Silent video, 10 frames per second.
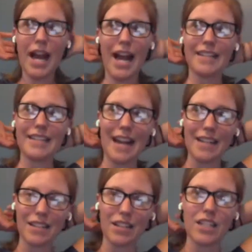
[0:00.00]
and yes,
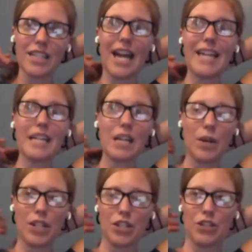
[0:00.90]
a lot of the hiking
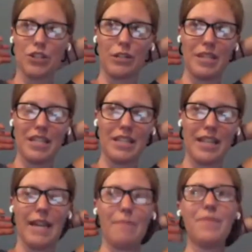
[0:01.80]
questions are going to be the
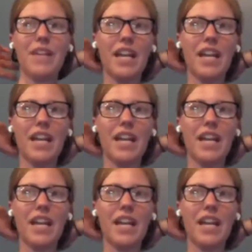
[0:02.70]
same,